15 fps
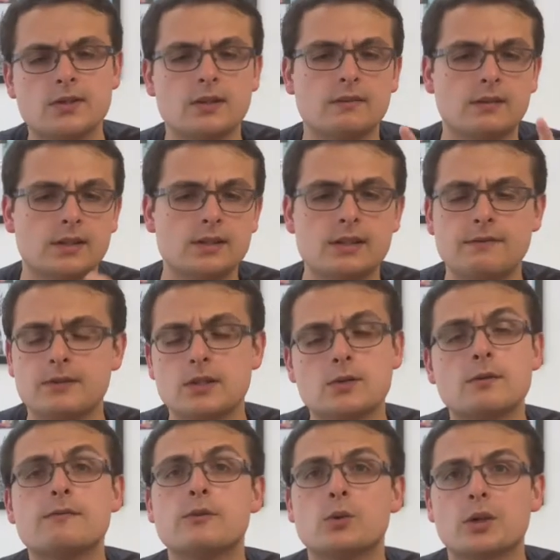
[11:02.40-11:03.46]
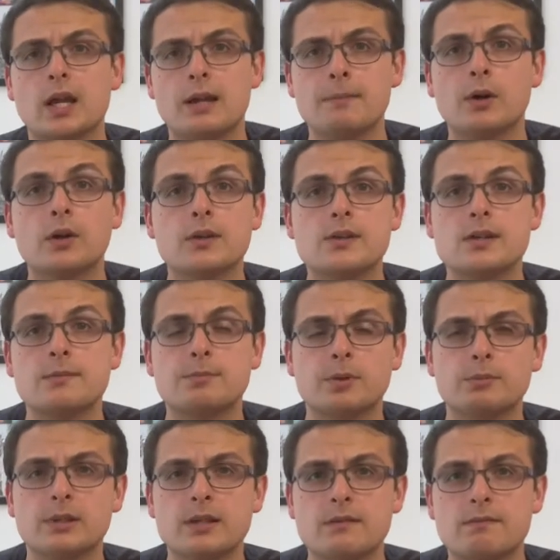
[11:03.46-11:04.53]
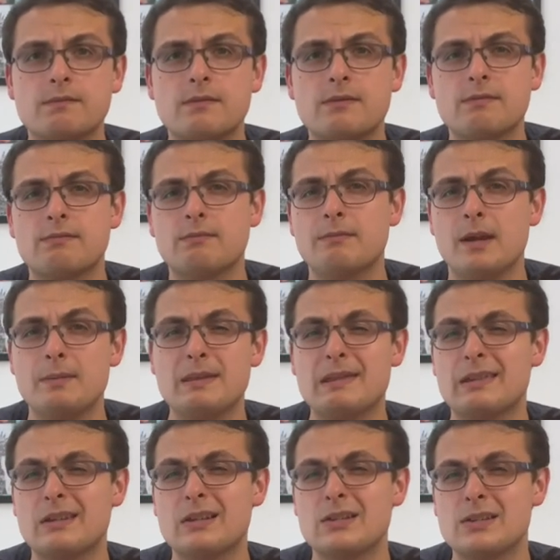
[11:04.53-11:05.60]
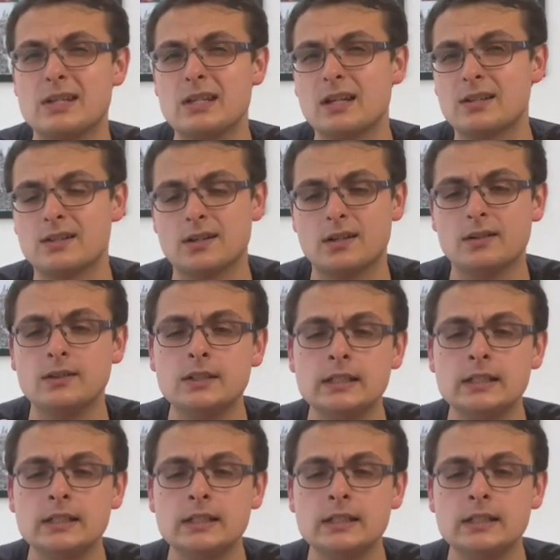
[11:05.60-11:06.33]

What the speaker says: I can definitely do a 4K monitor, probably at maybe 30, I don't know.